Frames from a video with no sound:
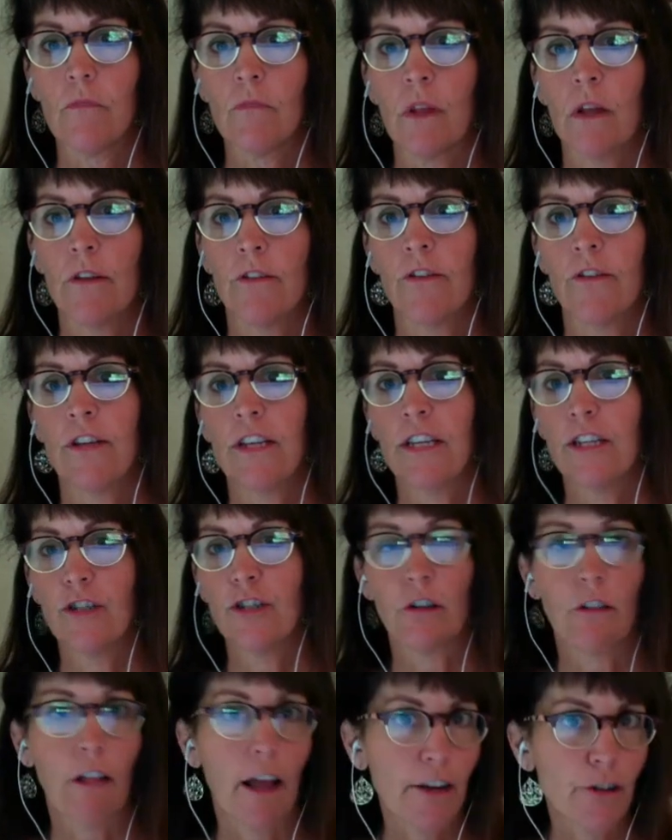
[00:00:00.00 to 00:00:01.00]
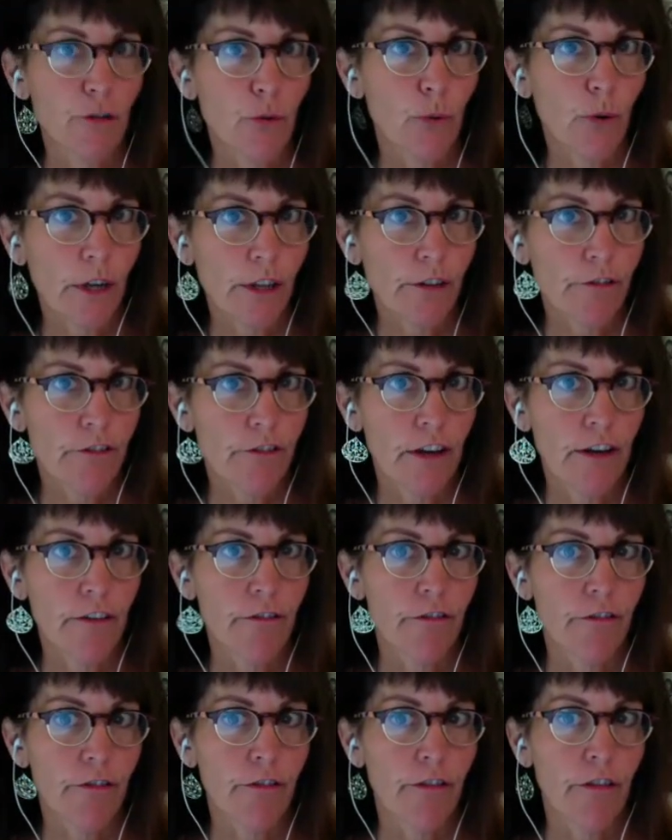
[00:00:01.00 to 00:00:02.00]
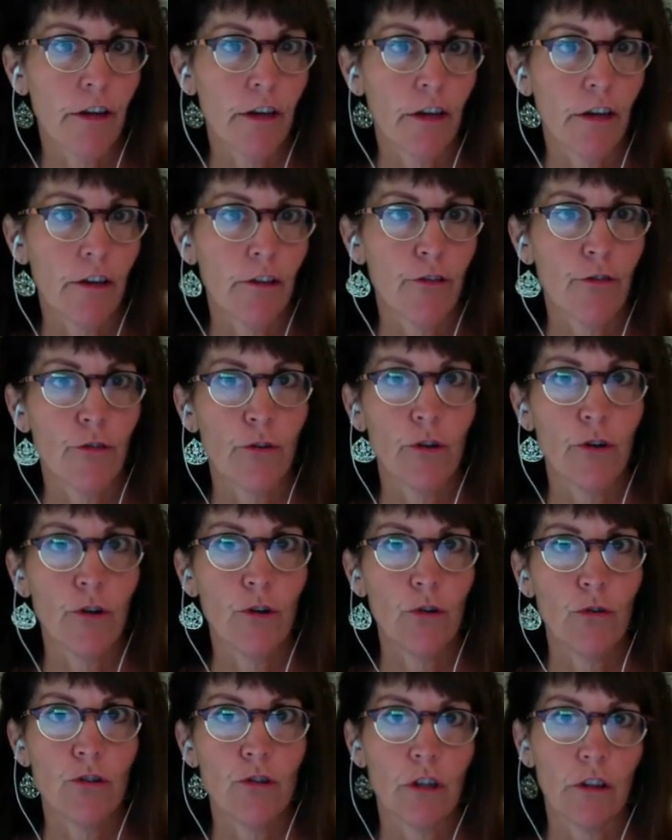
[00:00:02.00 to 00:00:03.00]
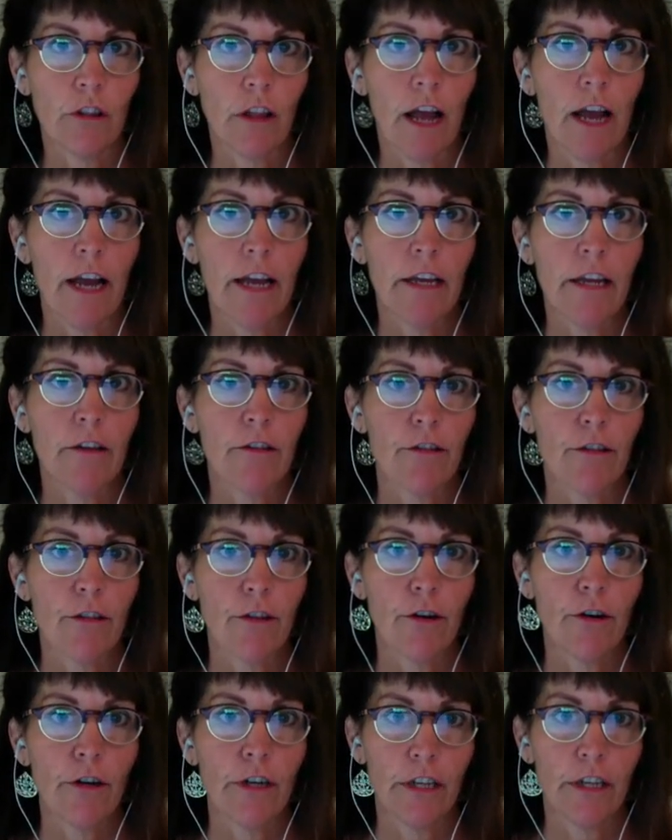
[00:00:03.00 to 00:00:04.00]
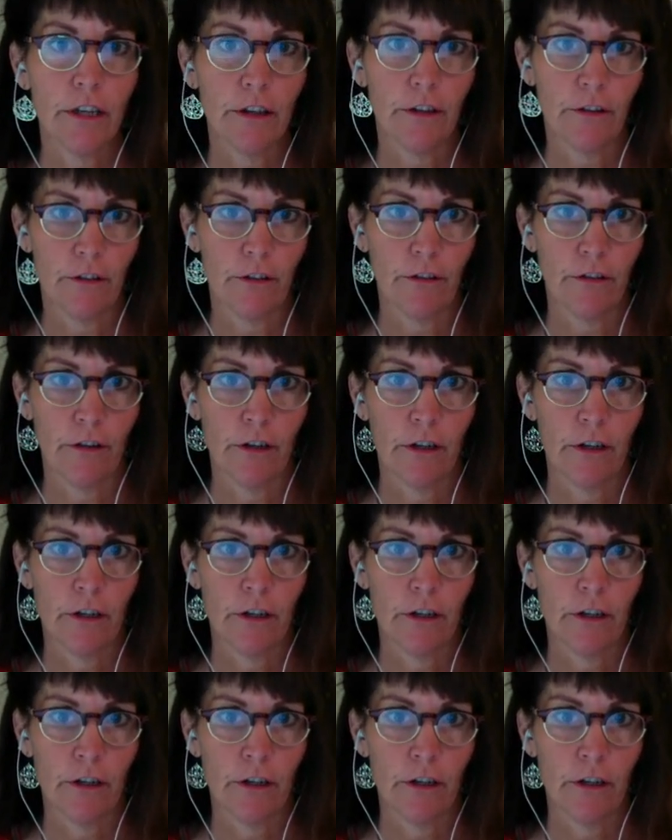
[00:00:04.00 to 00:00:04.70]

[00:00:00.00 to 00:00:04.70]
let's see, July 25th through July 30th.